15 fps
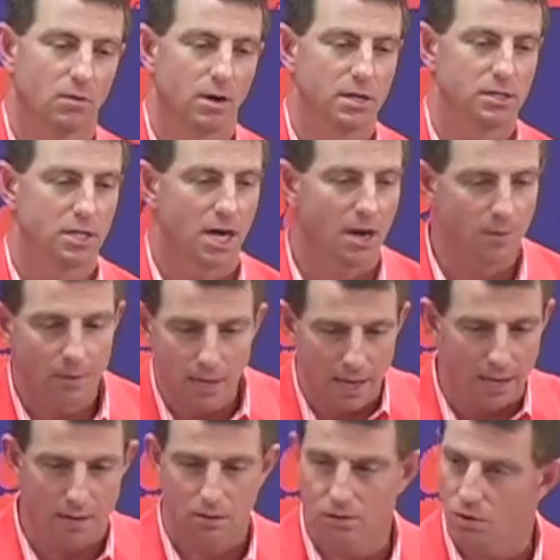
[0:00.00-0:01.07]
a great job of
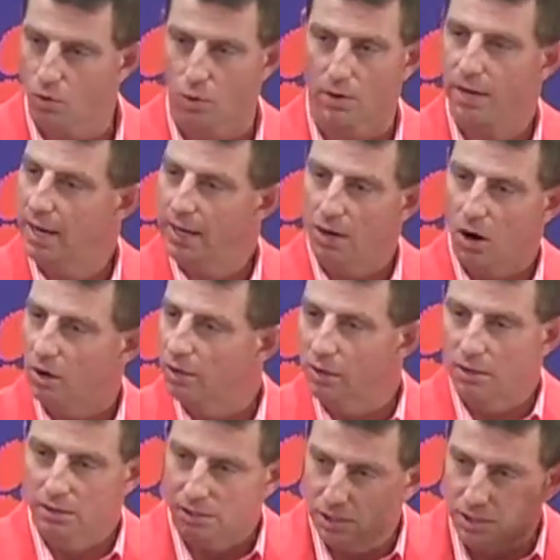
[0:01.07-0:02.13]
kind of coordinating all the
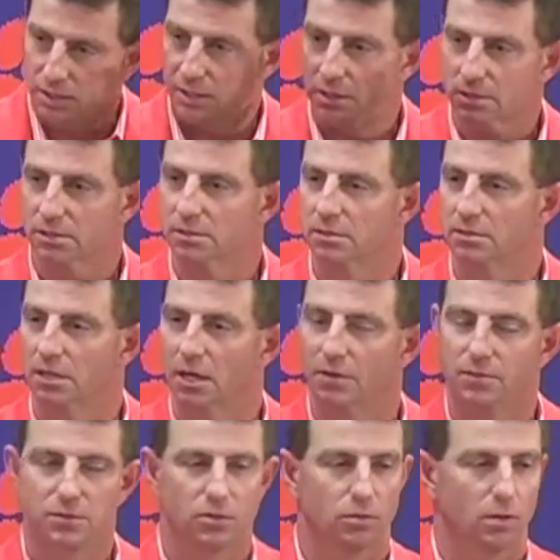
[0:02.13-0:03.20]
logistics and
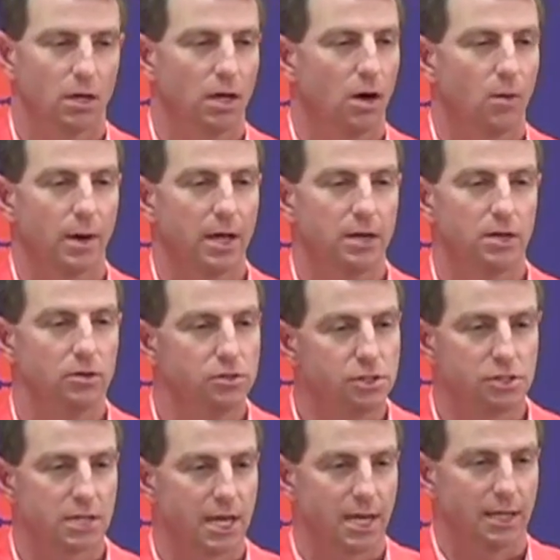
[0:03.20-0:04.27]
stuff. And so really all we got to do is
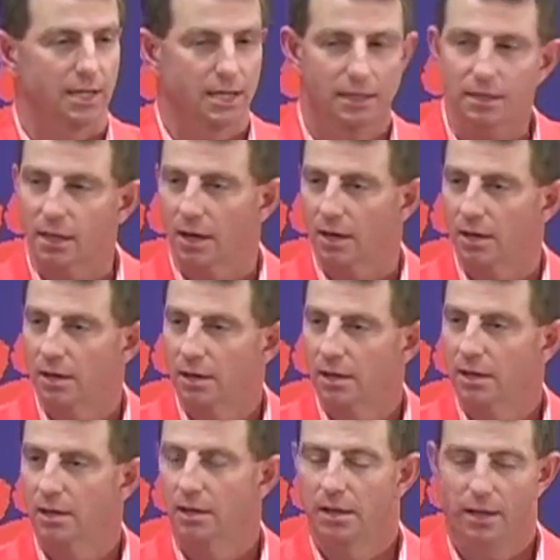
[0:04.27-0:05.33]
just kind of get there,
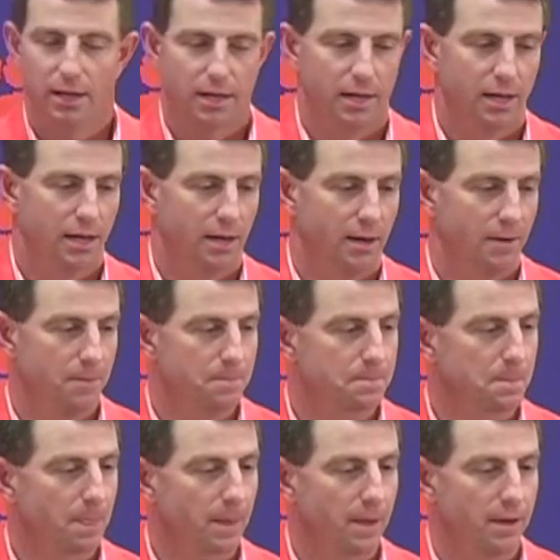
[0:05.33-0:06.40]
and
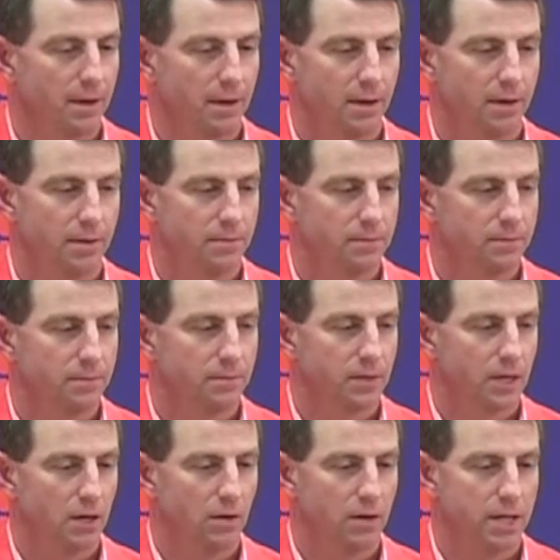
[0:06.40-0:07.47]

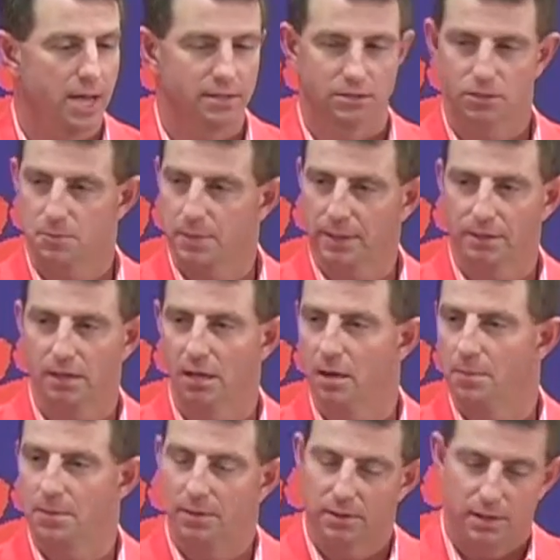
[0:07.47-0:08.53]
he has us picked
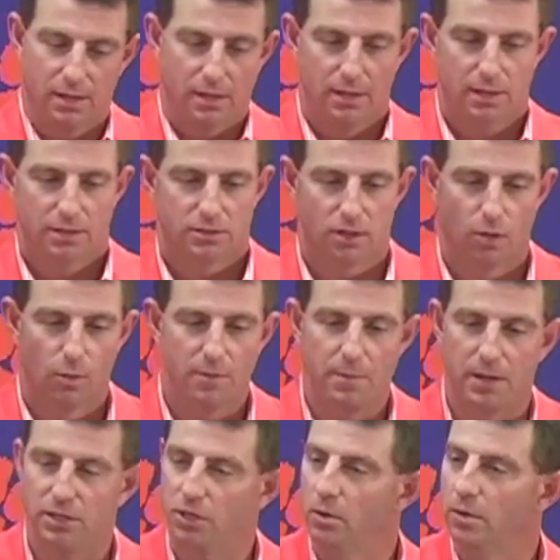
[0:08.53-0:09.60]
up. And so we've
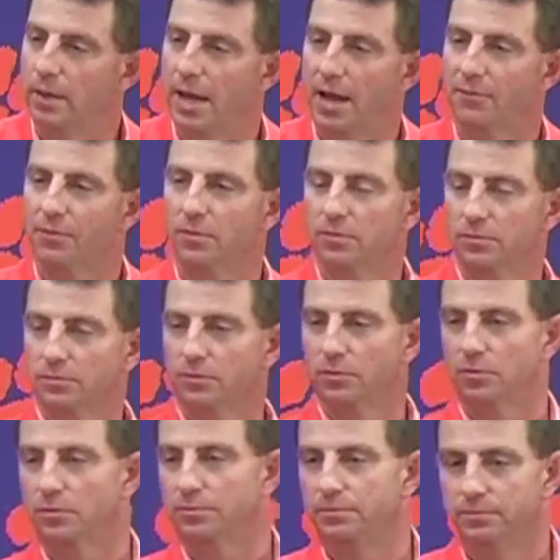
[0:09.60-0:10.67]
been doing that
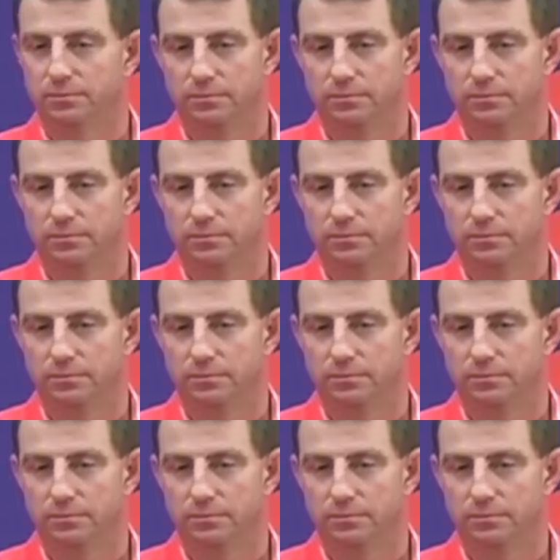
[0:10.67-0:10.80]
for